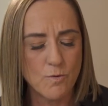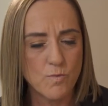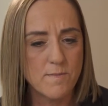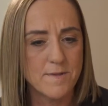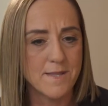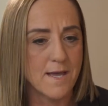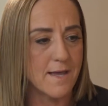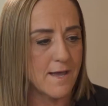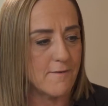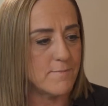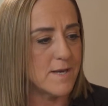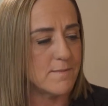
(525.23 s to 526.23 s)
women that
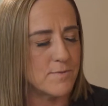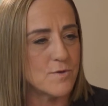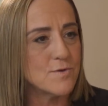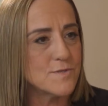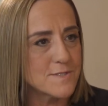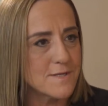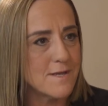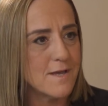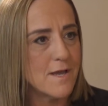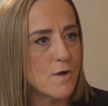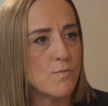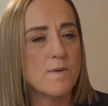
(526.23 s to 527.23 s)
have been abused,
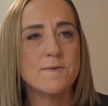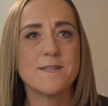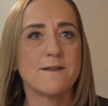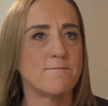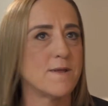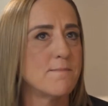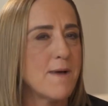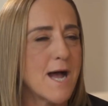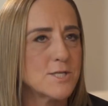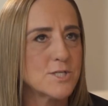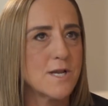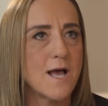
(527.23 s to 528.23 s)
women that have been
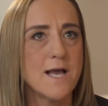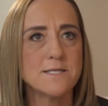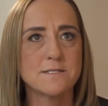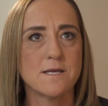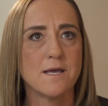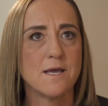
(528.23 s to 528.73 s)
marginalized,